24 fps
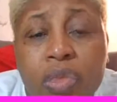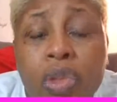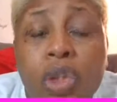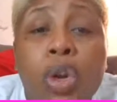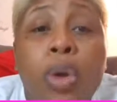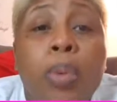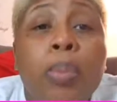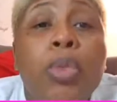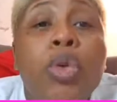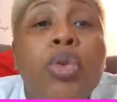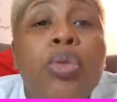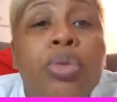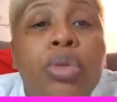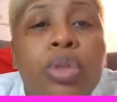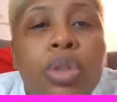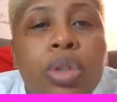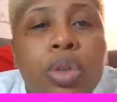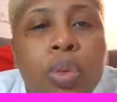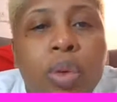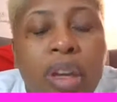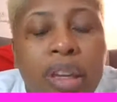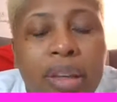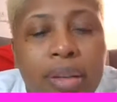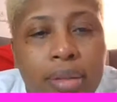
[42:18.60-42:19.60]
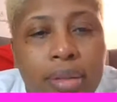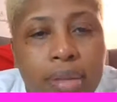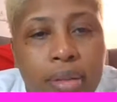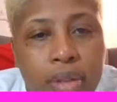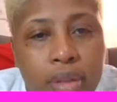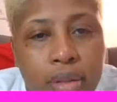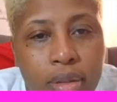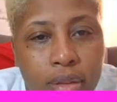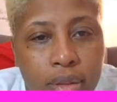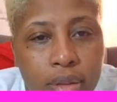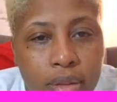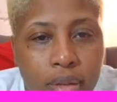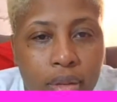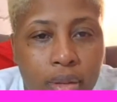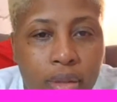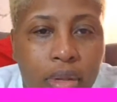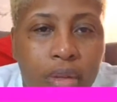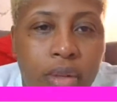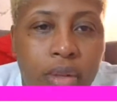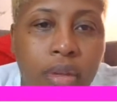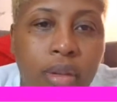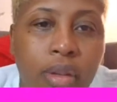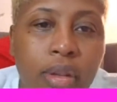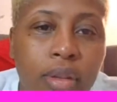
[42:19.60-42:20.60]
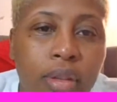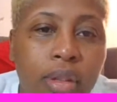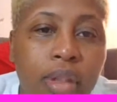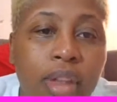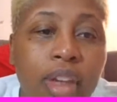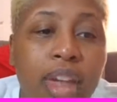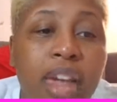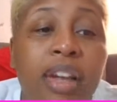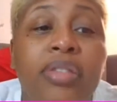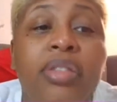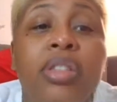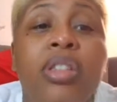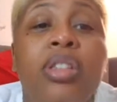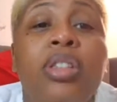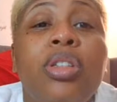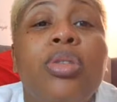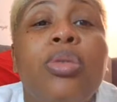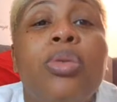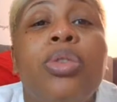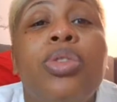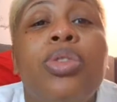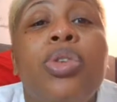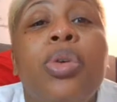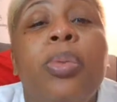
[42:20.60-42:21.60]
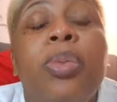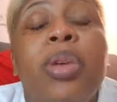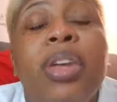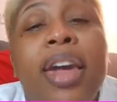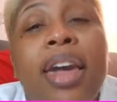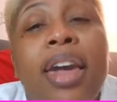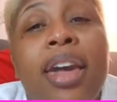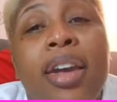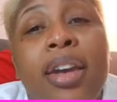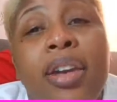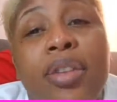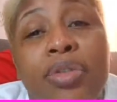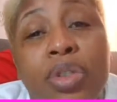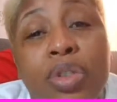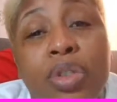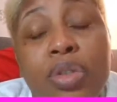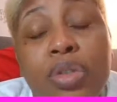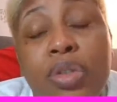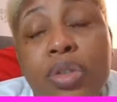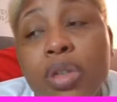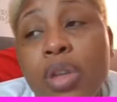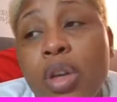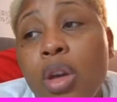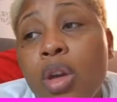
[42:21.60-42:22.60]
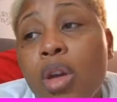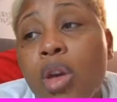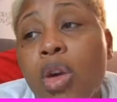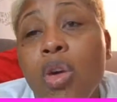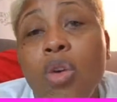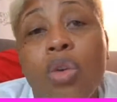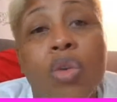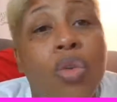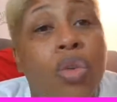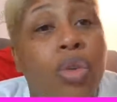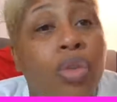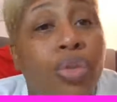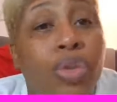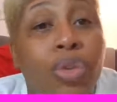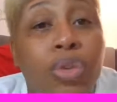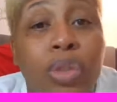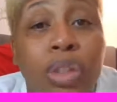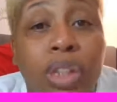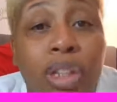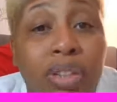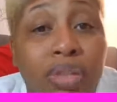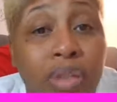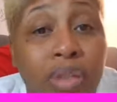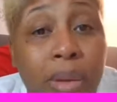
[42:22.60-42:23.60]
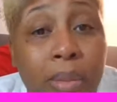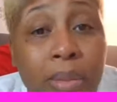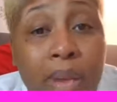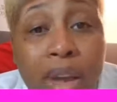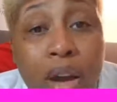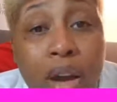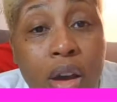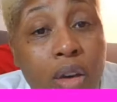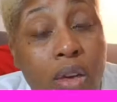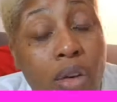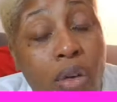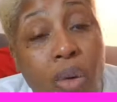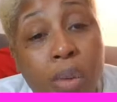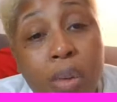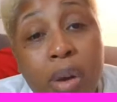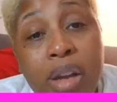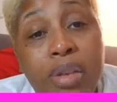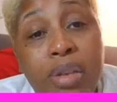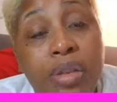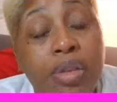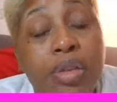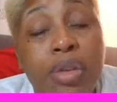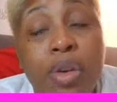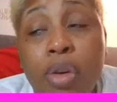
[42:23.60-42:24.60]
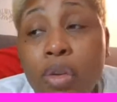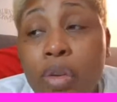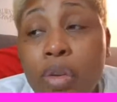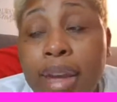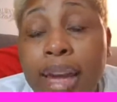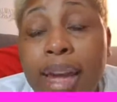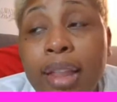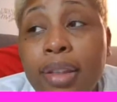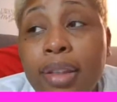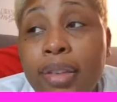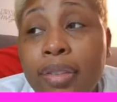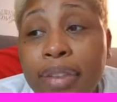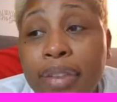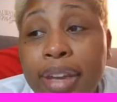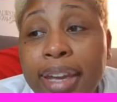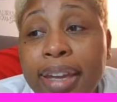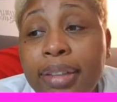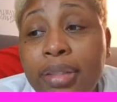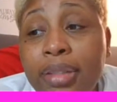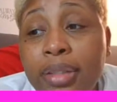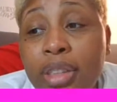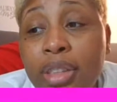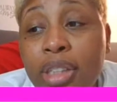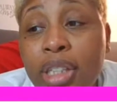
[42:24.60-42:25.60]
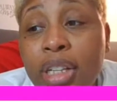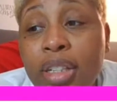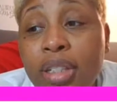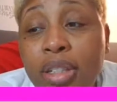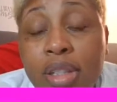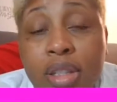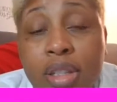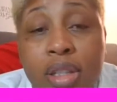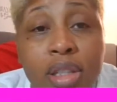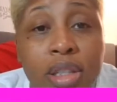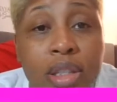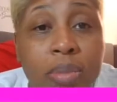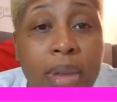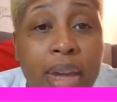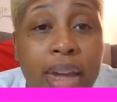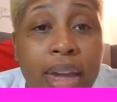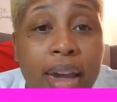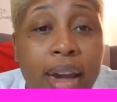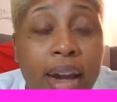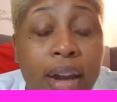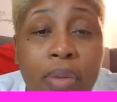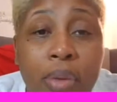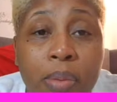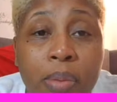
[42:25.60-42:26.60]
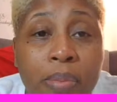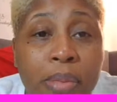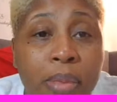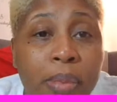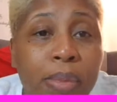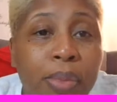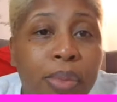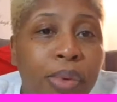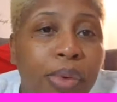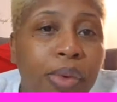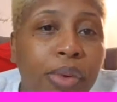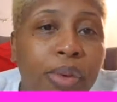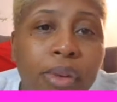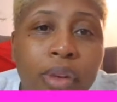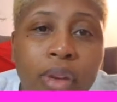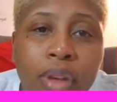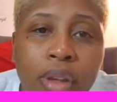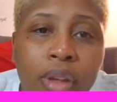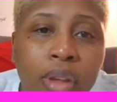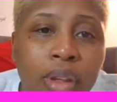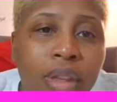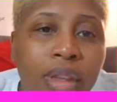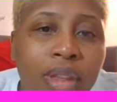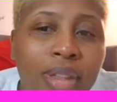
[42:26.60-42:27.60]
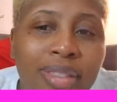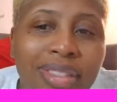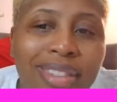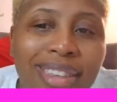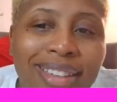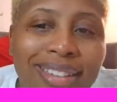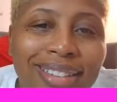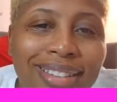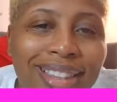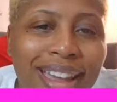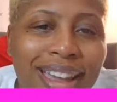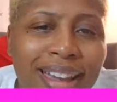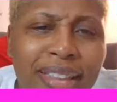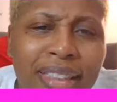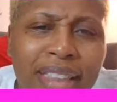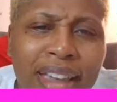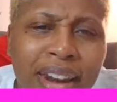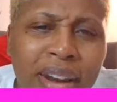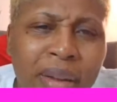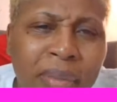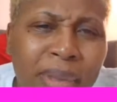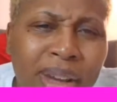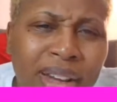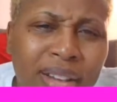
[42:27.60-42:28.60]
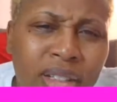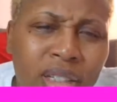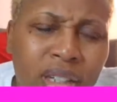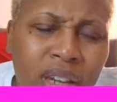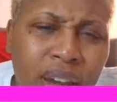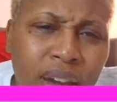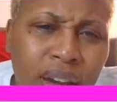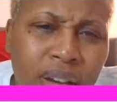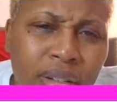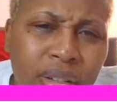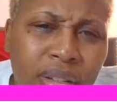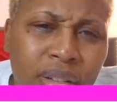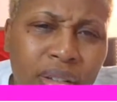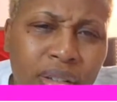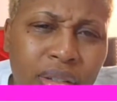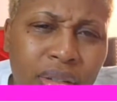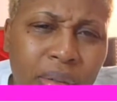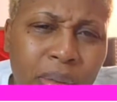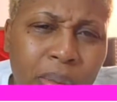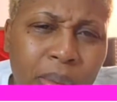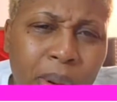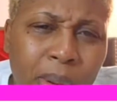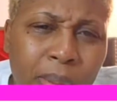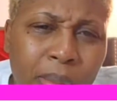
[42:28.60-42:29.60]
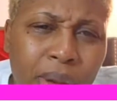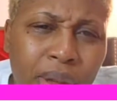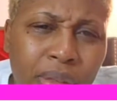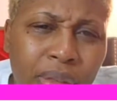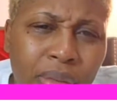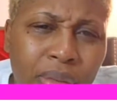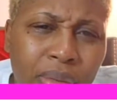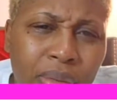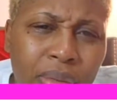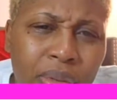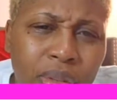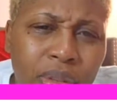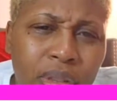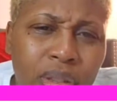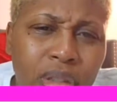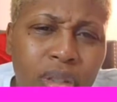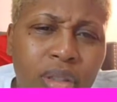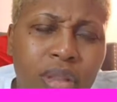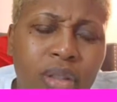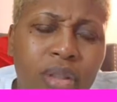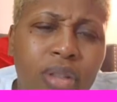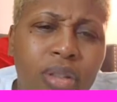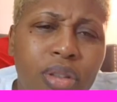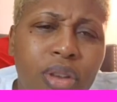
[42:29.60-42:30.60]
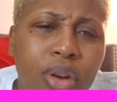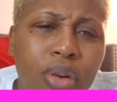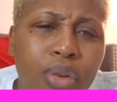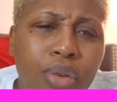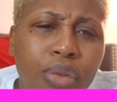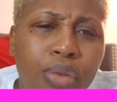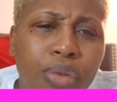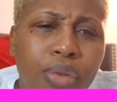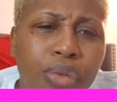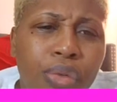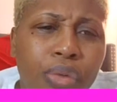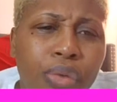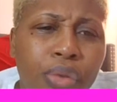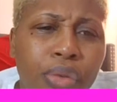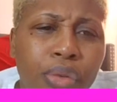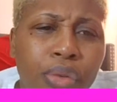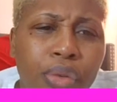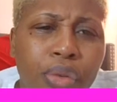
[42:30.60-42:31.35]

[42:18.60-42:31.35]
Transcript: your mood swings. They have to deal with your behaviors. Or if you leave them at home while you go gallivanting chasing this man. I remember things like that in my childhood where my mother was so